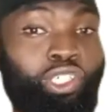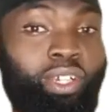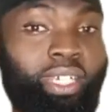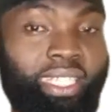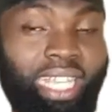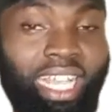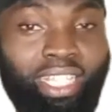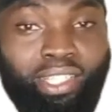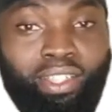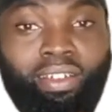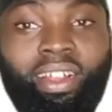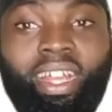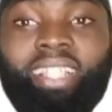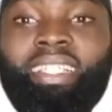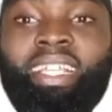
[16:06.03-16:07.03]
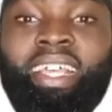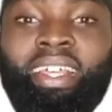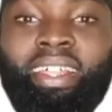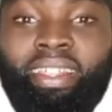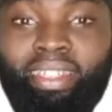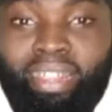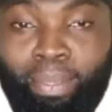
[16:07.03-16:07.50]
choice as long as
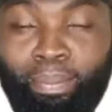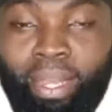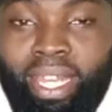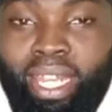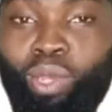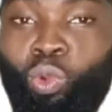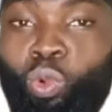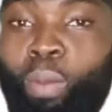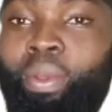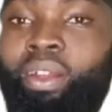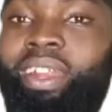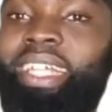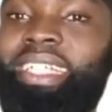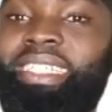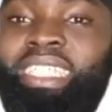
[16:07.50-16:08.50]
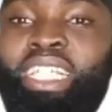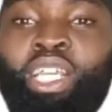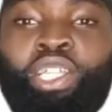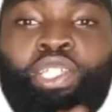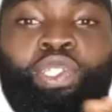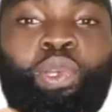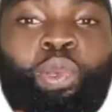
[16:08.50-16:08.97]
the meaning will be right.
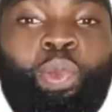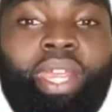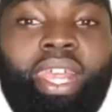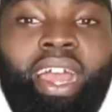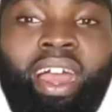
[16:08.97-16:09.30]
So we